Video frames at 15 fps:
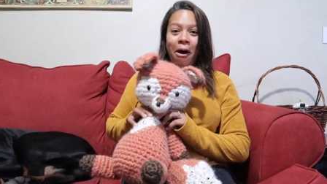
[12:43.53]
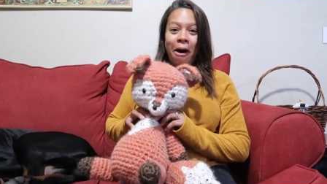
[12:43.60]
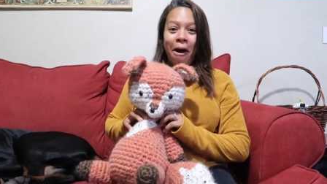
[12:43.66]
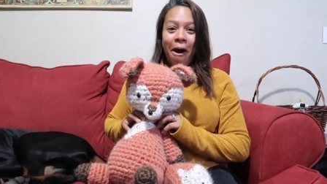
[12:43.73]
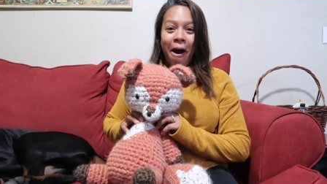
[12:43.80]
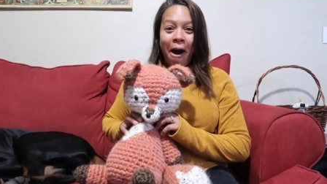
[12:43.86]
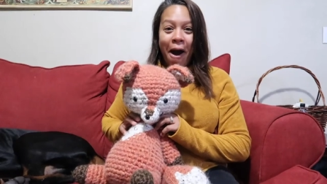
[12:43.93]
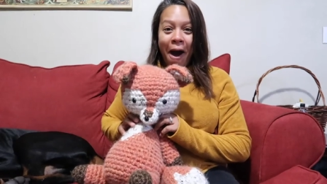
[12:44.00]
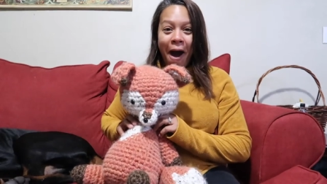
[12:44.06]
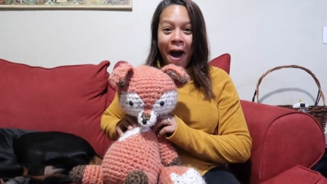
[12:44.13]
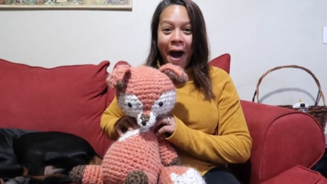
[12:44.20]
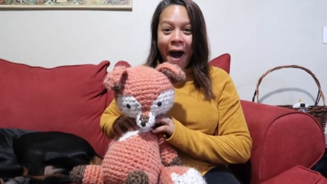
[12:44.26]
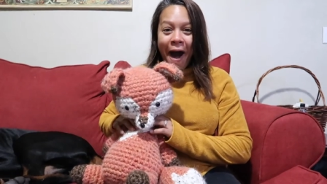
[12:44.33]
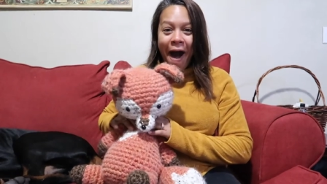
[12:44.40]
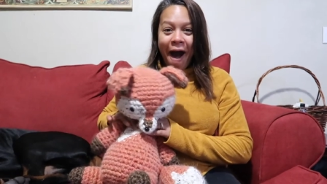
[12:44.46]
Oh,
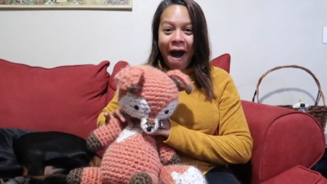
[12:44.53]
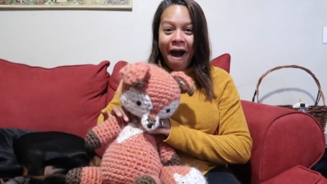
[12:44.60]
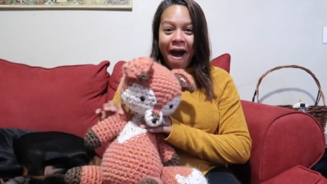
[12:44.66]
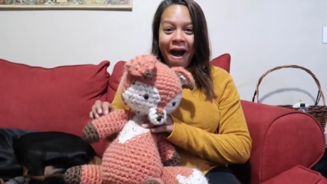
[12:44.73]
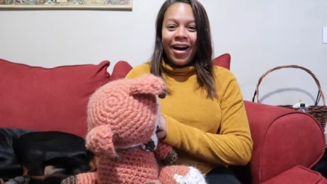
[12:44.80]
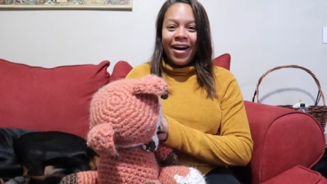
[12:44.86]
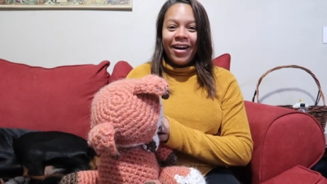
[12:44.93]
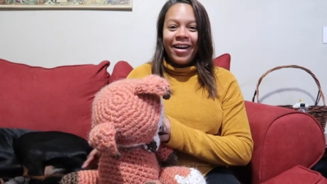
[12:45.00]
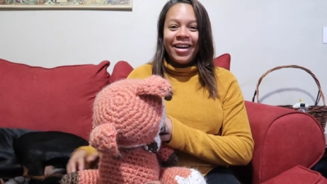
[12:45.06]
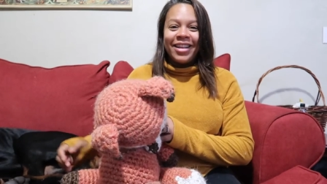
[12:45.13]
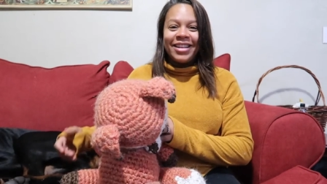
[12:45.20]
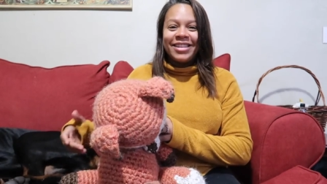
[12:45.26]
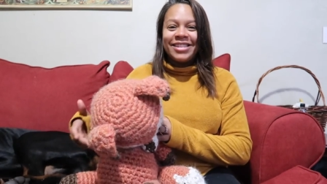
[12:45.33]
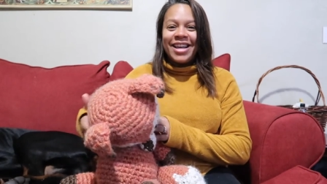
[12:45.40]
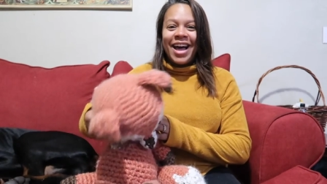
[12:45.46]

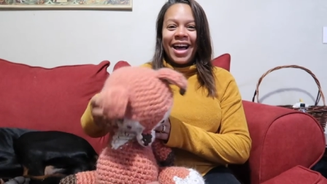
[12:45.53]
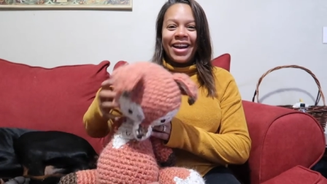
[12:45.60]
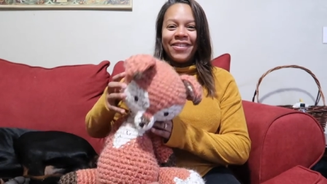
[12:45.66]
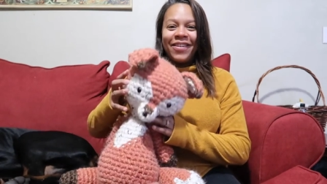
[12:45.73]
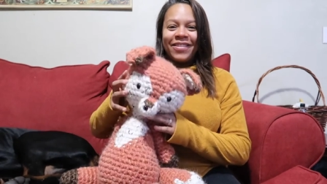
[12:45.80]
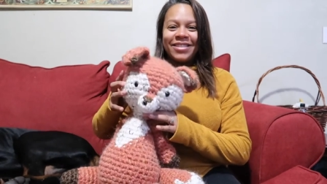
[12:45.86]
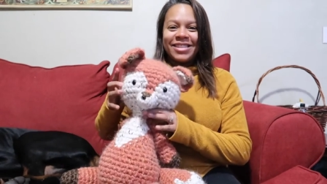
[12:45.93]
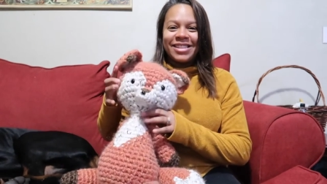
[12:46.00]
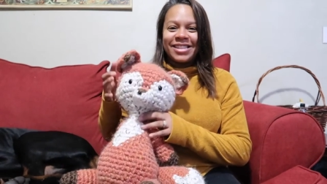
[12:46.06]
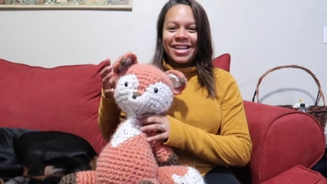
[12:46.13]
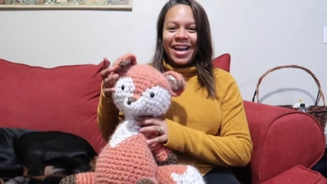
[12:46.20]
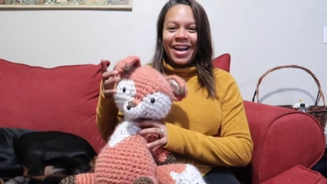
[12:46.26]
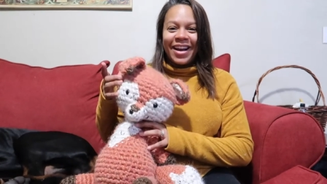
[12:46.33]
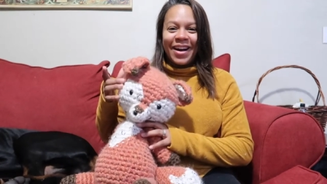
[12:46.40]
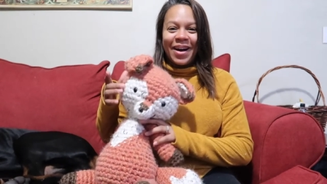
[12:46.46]
its head won't
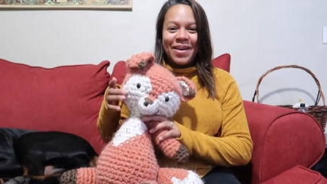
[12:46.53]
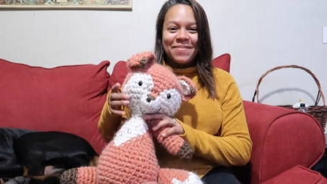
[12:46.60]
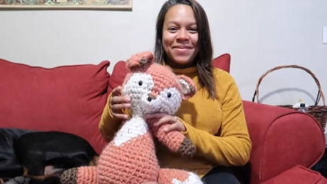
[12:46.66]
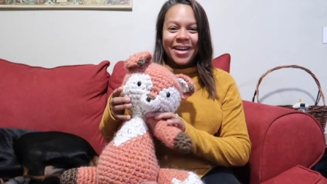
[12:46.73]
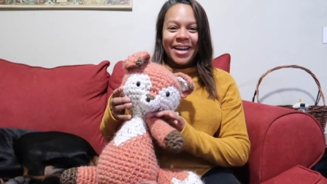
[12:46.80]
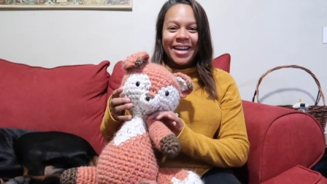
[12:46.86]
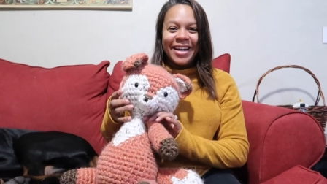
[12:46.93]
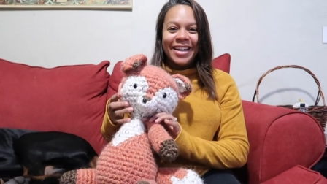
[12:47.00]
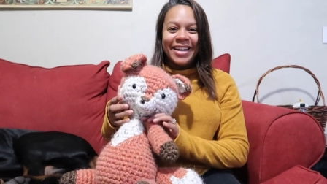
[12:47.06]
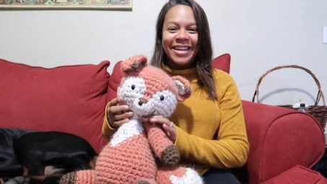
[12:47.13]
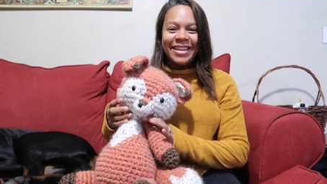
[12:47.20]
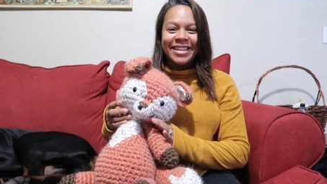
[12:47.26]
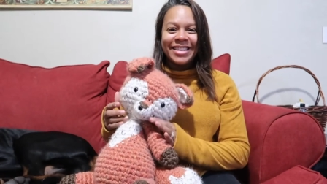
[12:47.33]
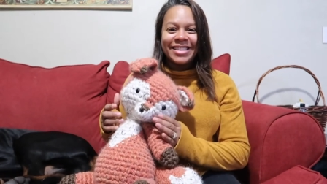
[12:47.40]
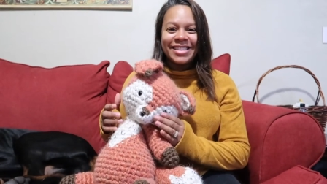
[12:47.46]
stay up.
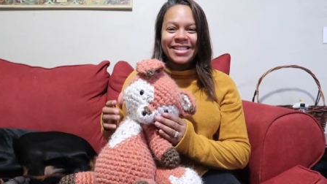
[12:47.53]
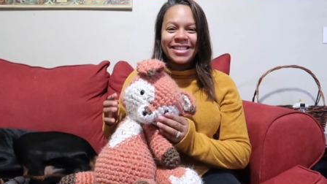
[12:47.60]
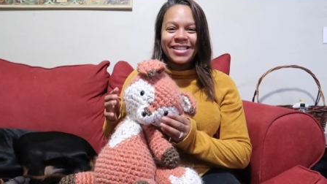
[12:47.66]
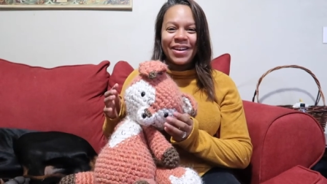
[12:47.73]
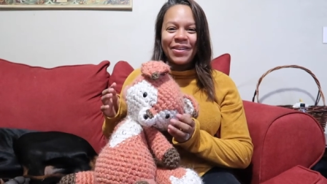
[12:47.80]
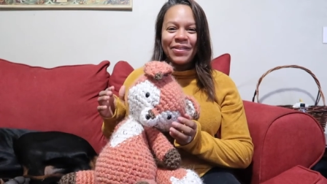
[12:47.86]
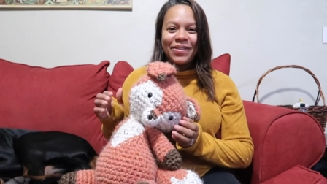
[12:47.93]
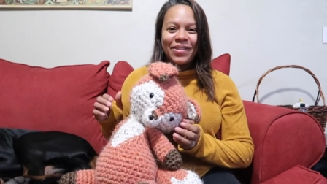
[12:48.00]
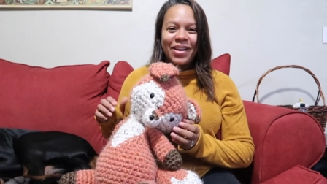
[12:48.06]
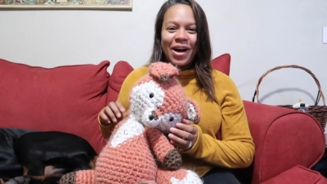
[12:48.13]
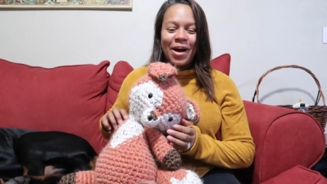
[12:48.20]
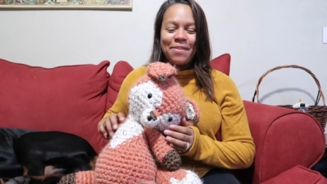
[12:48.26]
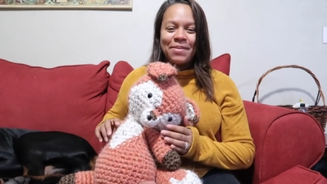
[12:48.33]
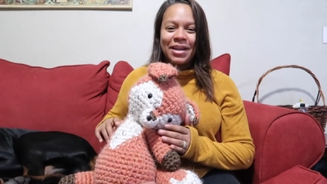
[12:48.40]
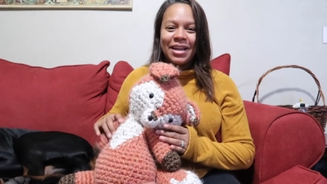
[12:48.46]
It's so
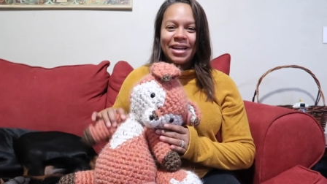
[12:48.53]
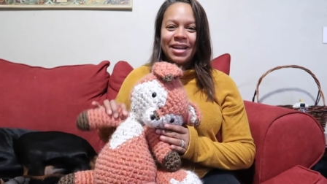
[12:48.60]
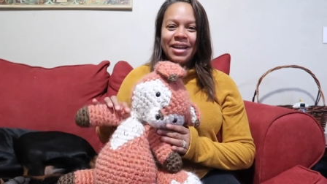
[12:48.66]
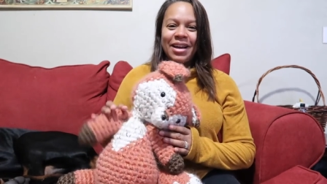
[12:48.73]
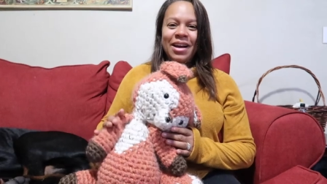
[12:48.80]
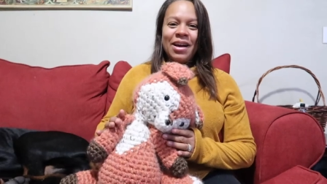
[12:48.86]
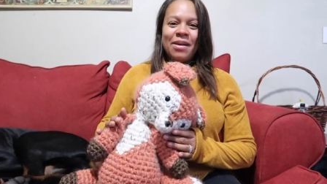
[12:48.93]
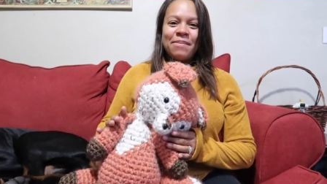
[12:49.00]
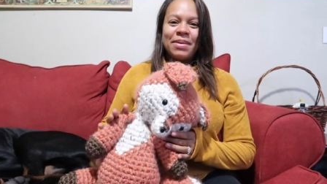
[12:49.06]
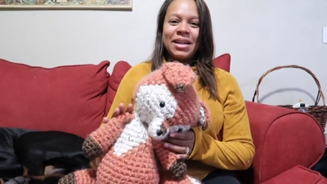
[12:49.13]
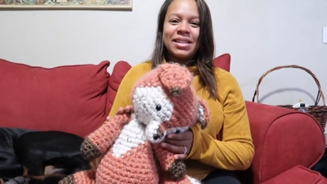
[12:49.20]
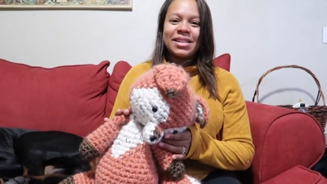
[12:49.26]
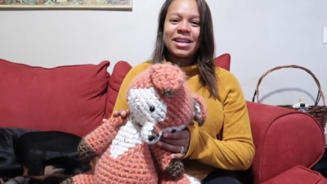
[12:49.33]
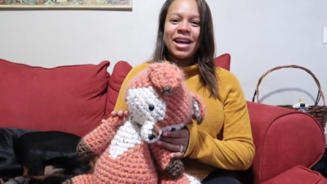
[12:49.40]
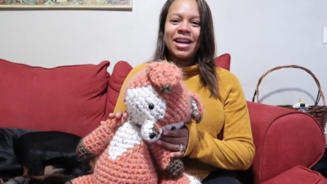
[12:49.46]
floppy, but
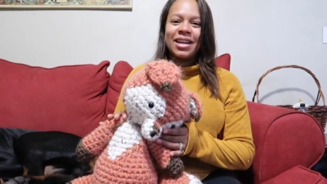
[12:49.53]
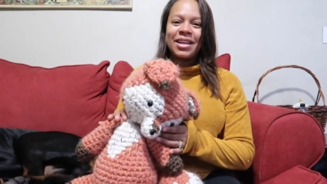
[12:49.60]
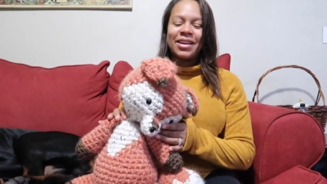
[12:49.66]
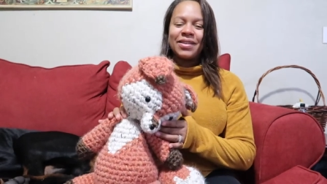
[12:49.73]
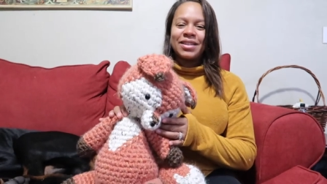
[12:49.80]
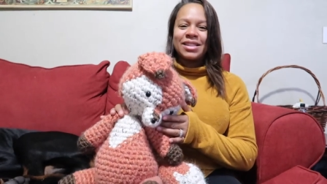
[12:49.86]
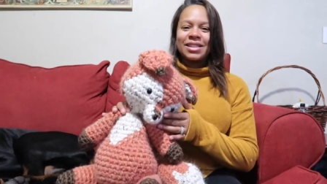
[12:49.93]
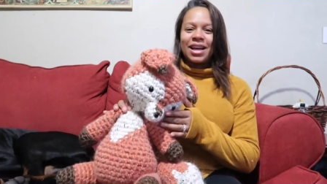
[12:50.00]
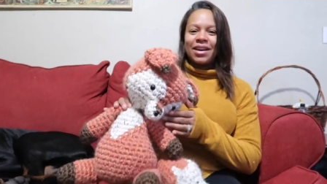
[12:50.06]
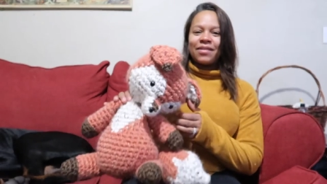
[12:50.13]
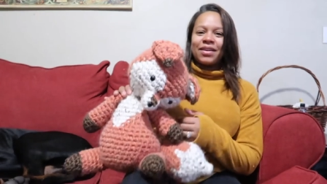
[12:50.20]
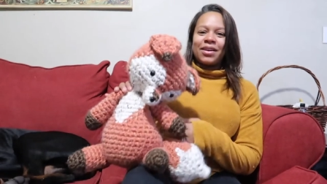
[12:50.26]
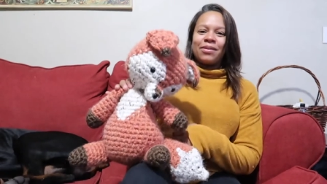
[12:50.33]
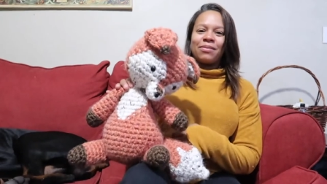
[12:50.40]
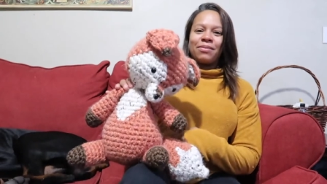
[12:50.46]
it's kind of cute. It's kind of
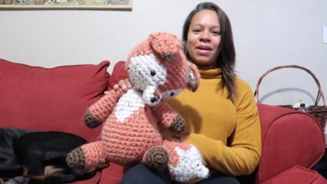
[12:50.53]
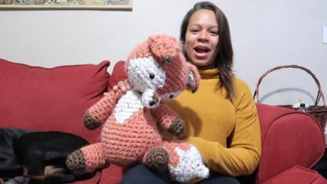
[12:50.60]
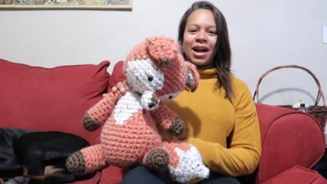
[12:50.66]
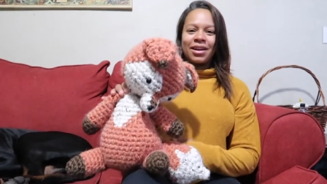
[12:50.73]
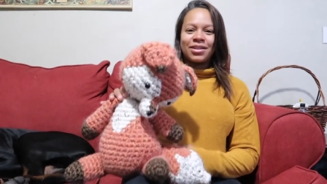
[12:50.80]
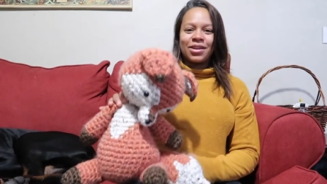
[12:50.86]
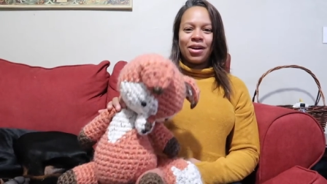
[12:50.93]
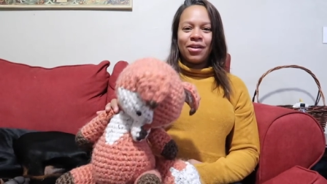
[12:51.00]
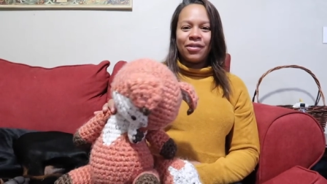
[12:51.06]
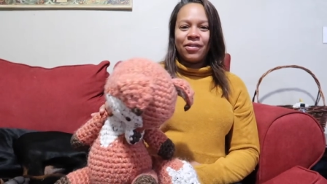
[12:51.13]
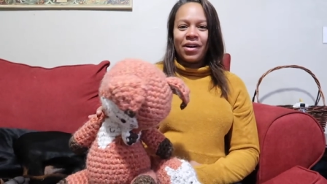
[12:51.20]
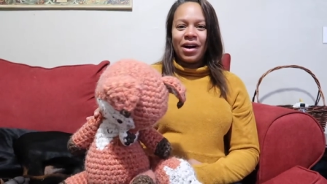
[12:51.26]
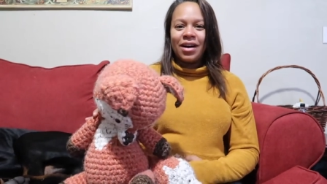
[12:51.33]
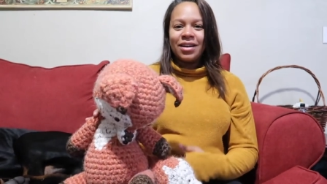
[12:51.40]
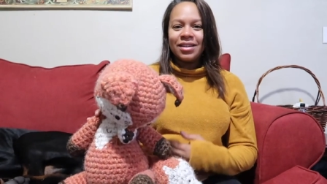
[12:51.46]
like a ragdoll
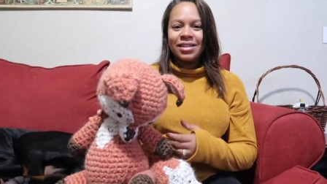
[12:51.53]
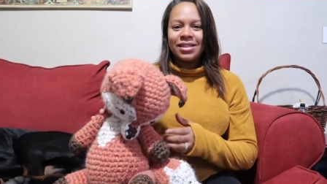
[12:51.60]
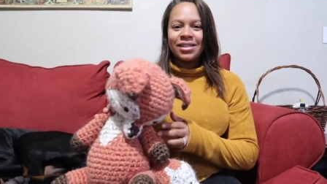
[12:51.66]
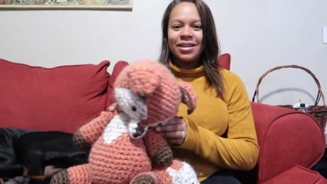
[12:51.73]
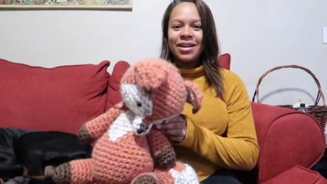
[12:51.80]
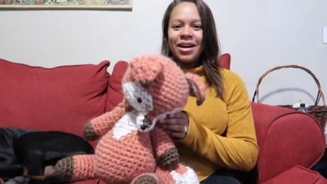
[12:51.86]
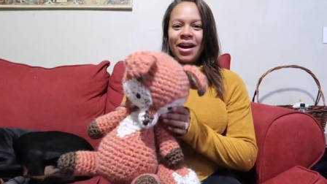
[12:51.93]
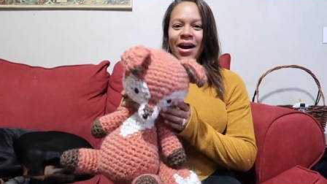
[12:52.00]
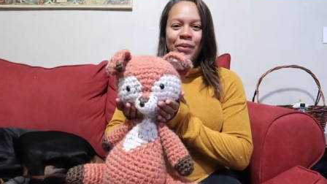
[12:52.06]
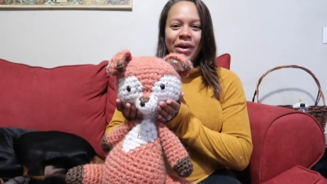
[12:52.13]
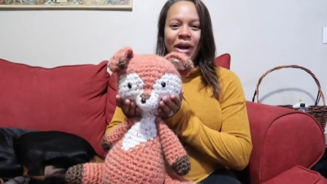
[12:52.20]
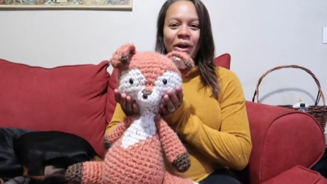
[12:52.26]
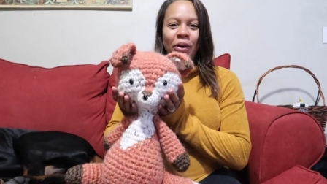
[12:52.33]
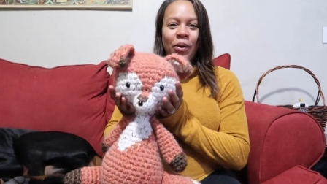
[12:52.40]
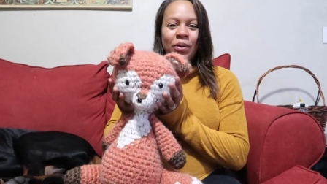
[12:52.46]
fox. When
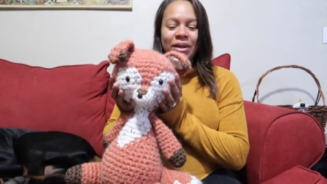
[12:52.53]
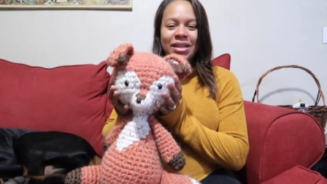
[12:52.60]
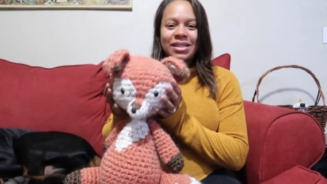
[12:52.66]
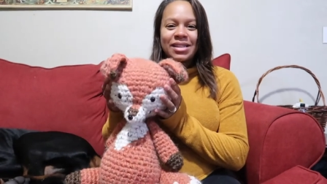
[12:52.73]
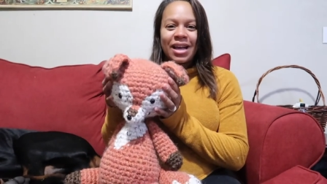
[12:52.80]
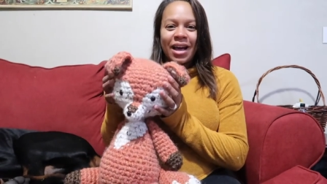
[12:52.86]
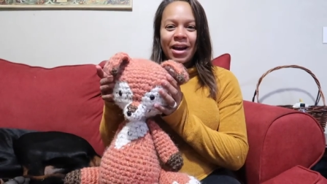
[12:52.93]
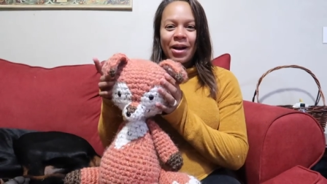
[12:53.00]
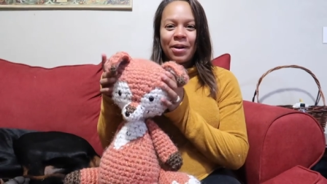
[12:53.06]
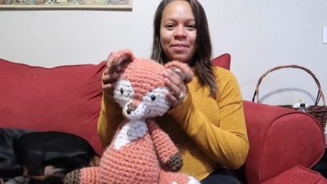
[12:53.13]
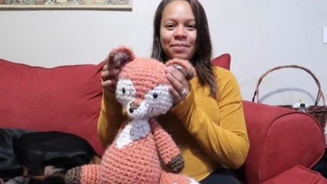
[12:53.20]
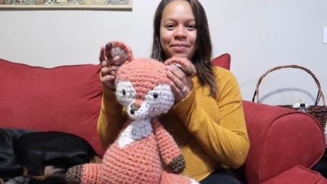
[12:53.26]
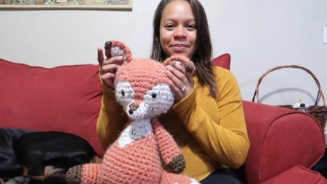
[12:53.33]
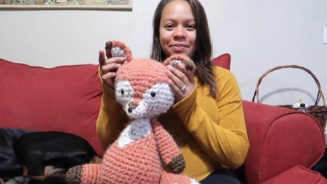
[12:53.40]
I hold its head up,